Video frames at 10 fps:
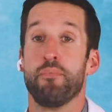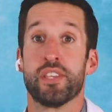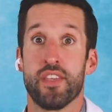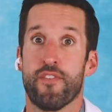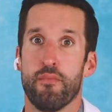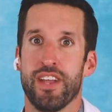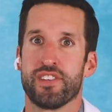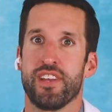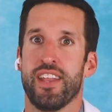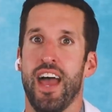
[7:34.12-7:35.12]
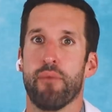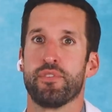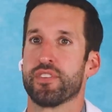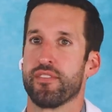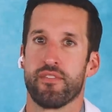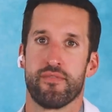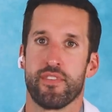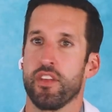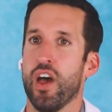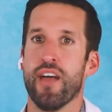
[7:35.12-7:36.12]
Misinformation happens on
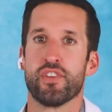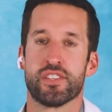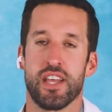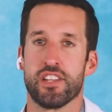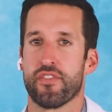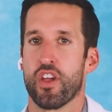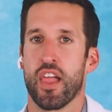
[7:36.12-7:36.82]
you know every stage of our